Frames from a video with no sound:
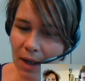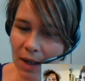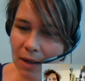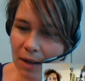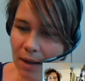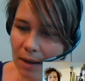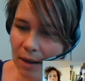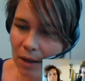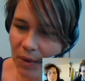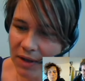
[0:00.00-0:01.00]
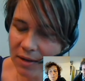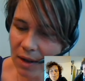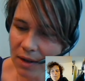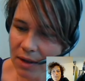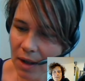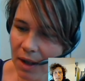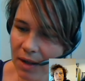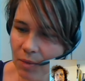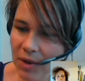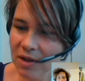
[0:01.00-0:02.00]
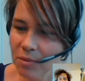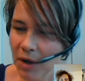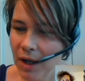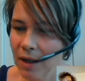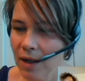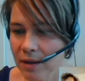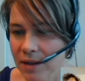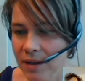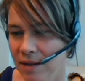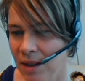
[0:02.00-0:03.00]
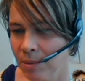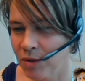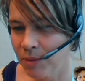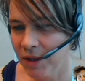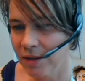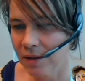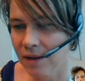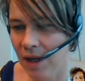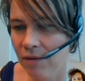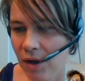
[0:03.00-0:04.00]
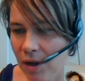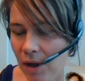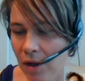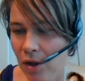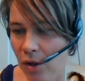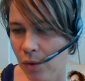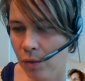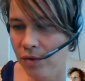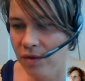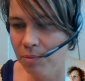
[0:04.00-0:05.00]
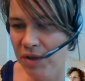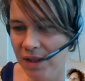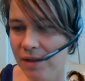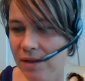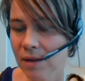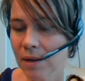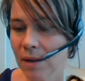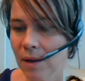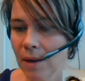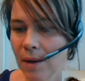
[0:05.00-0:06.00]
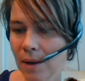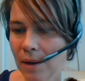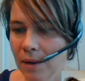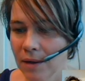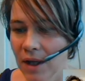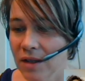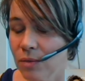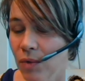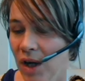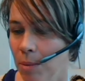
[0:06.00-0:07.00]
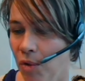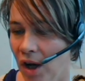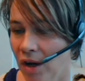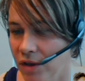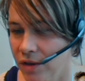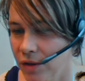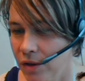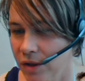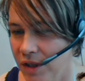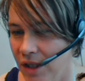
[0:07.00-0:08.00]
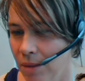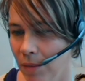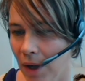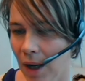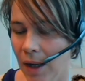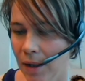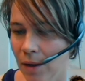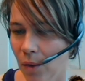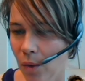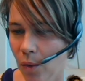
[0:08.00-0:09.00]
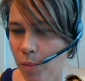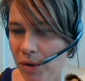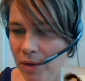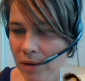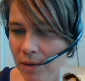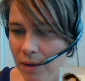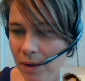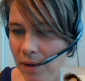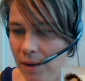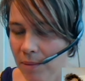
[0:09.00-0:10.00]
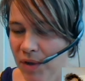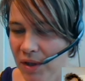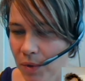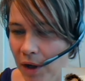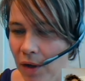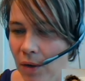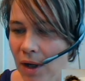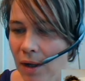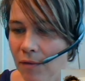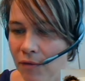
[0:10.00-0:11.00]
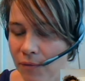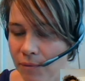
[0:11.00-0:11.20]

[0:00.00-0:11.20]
In the Quick Start Guide, we explain that these team spaces have a closed bit that is really private to your team and an open bit where you can,